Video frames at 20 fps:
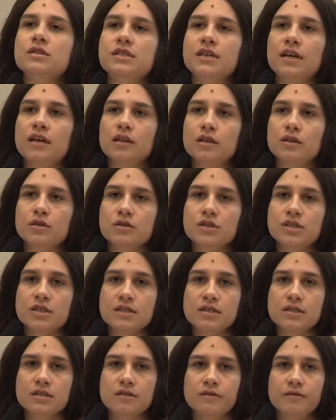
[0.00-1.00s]
tell you
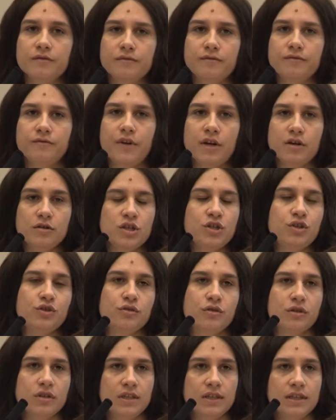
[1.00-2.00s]
just very
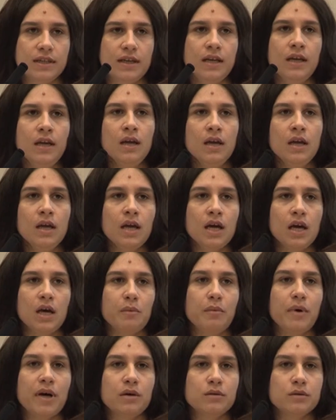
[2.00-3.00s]
shortly
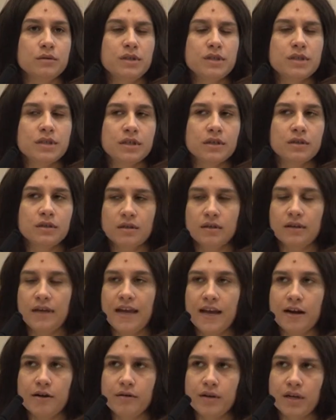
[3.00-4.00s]
about the
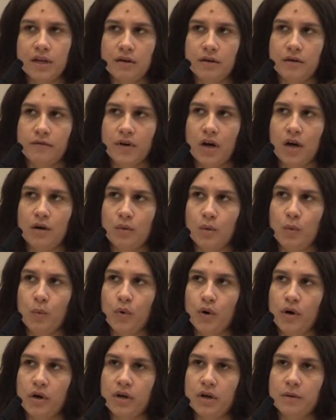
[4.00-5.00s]
area of our
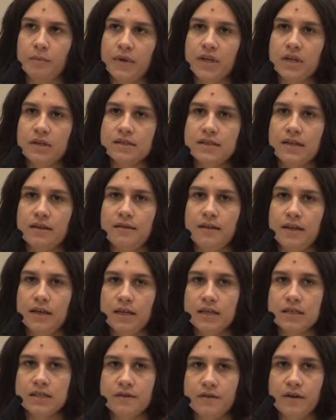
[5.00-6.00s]
work, because I
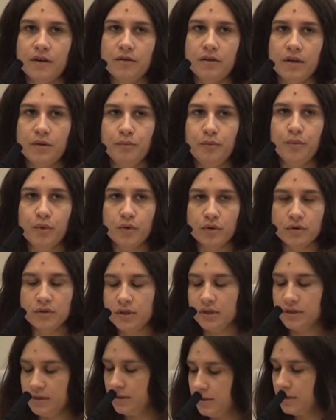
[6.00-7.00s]
think it's very
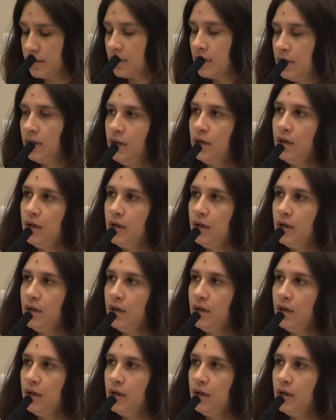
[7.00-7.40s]
important